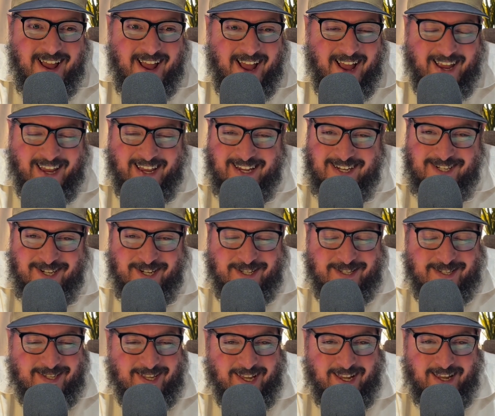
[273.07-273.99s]
He
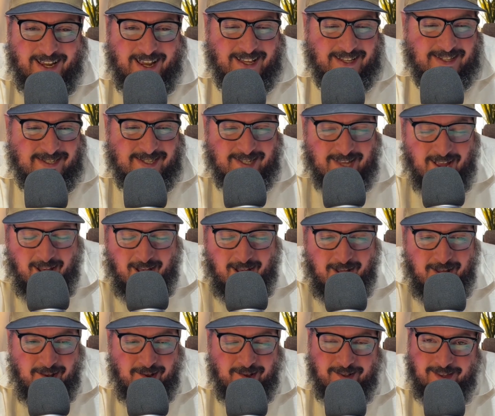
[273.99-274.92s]
just, his
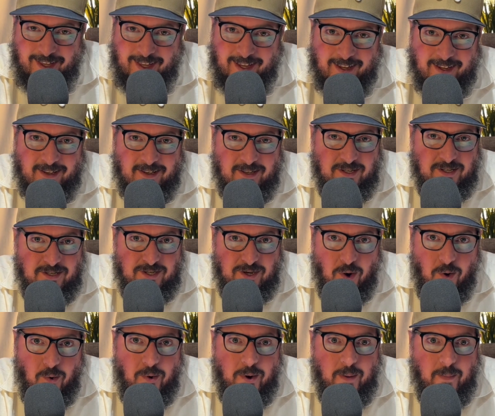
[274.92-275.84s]
style,
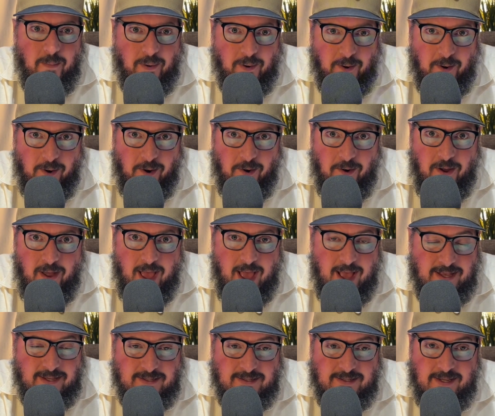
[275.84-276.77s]
Joey Burrow
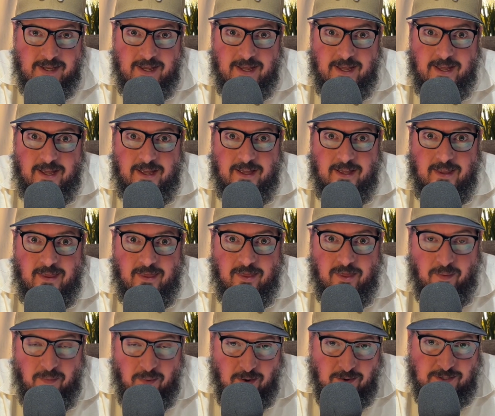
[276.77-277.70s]
has
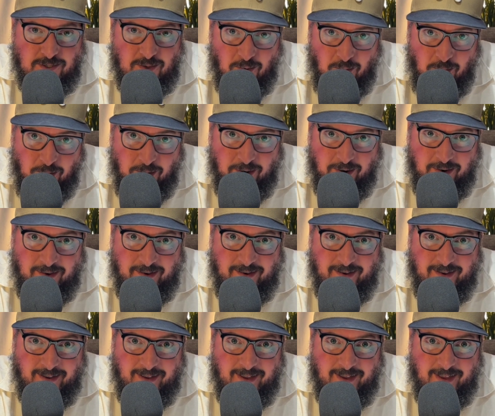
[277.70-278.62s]
the most aura
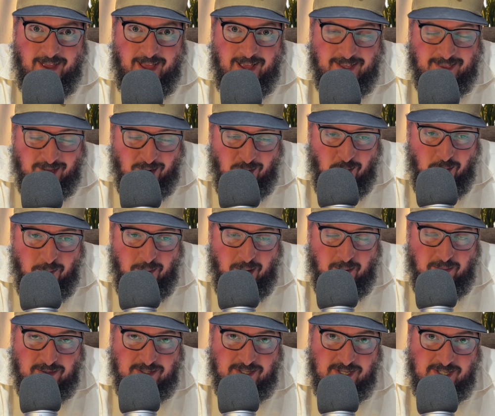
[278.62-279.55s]
at the
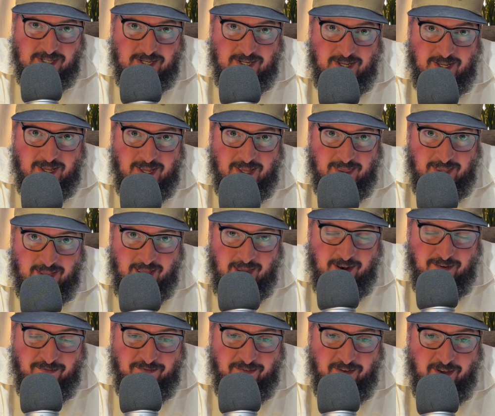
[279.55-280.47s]
quarterback position in the
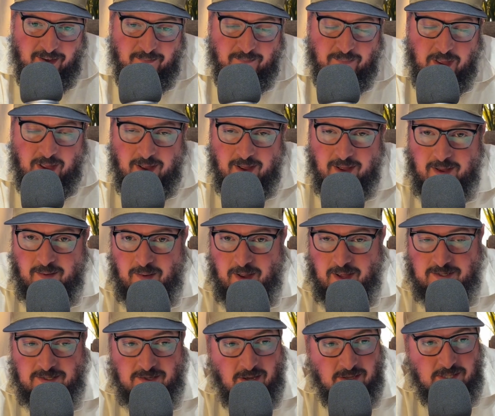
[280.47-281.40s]
NFL.
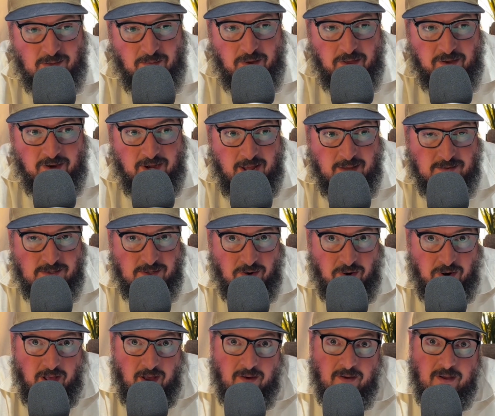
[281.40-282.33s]
I saw some other names
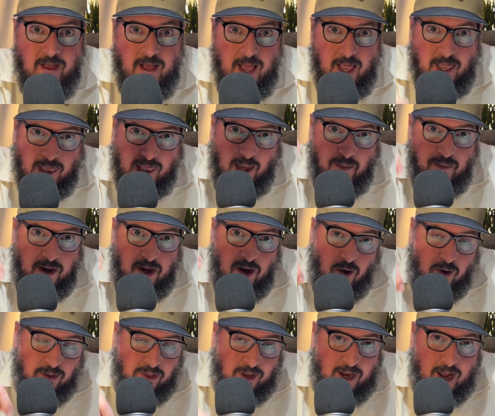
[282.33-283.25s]
thrown out. Let me
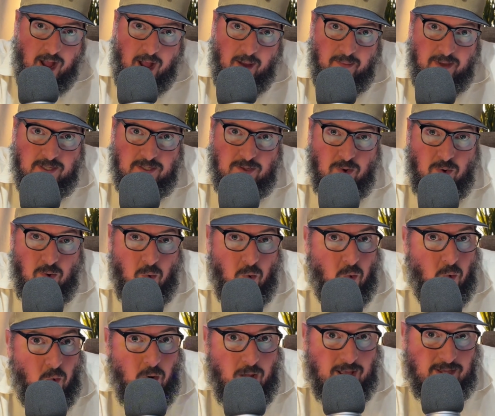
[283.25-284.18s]
know in the comments
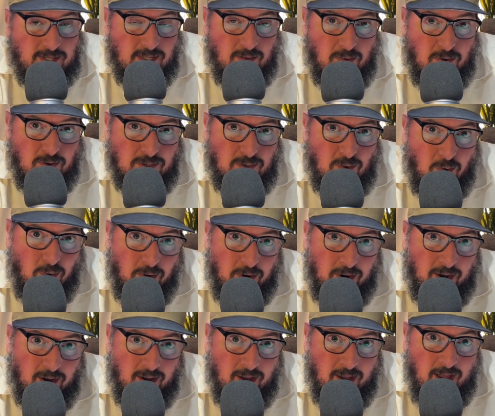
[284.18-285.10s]
who has the most
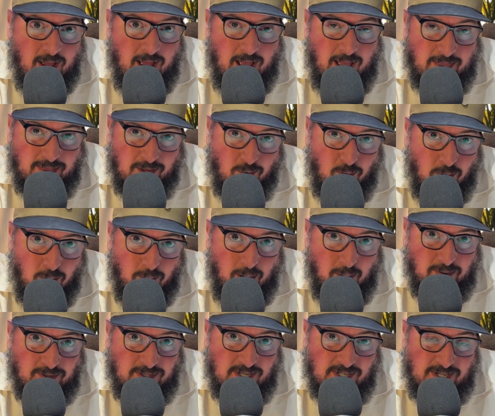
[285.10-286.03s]
aura at the
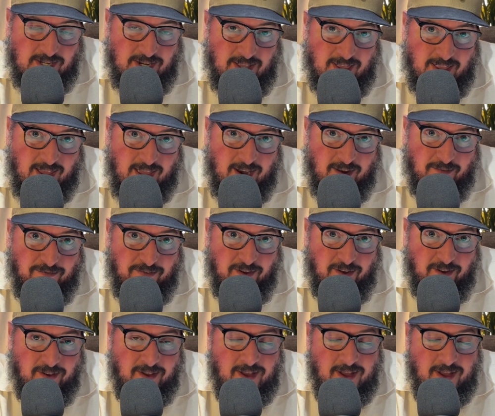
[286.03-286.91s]
quarterback position in the NFL.